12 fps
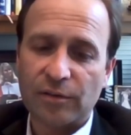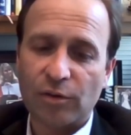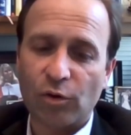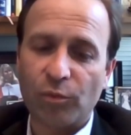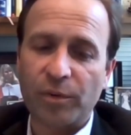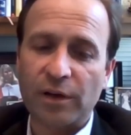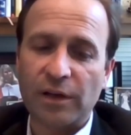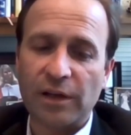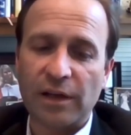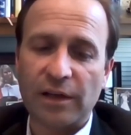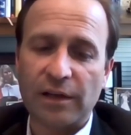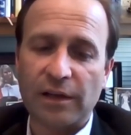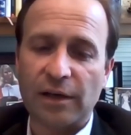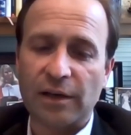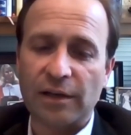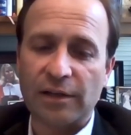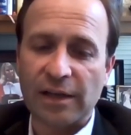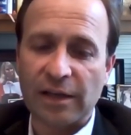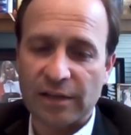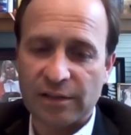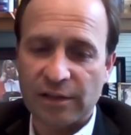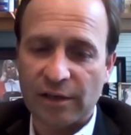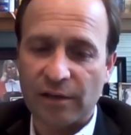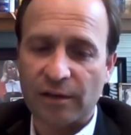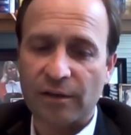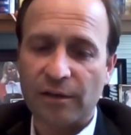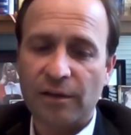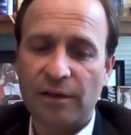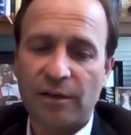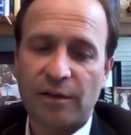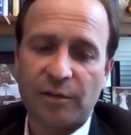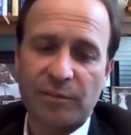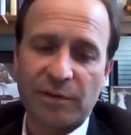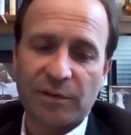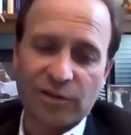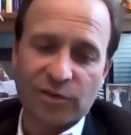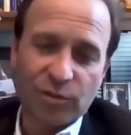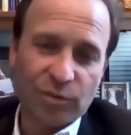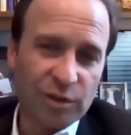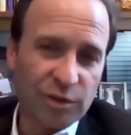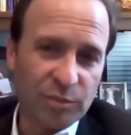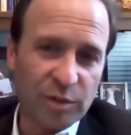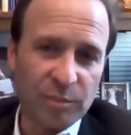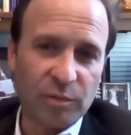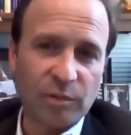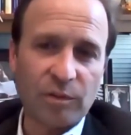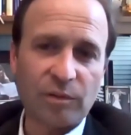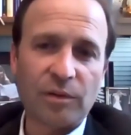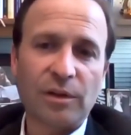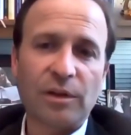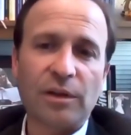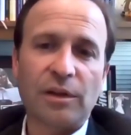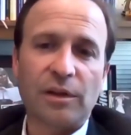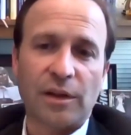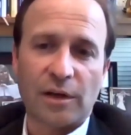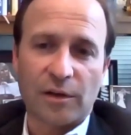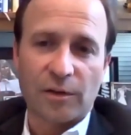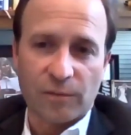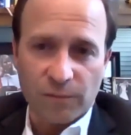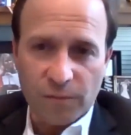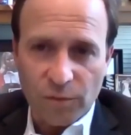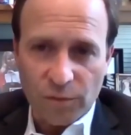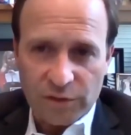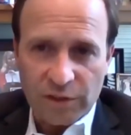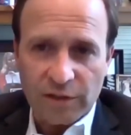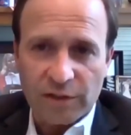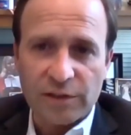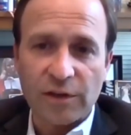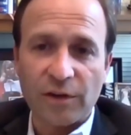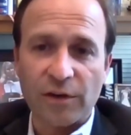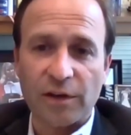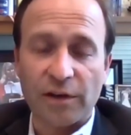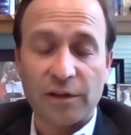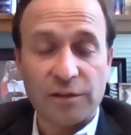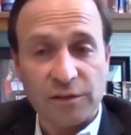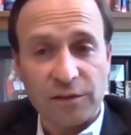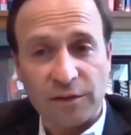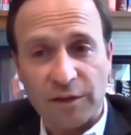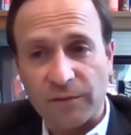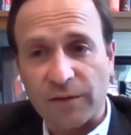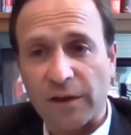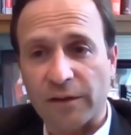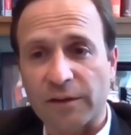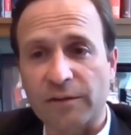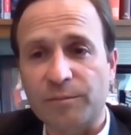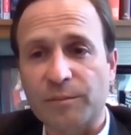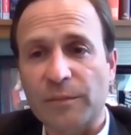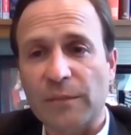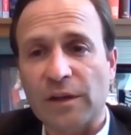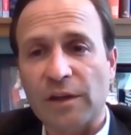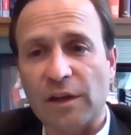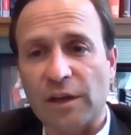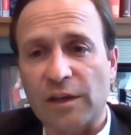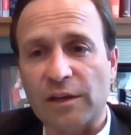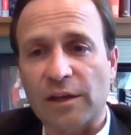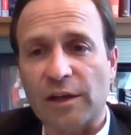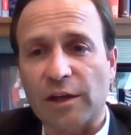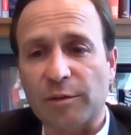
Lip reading: opened a tech center, about 200 people that are focused on this area in Silicon Valley, and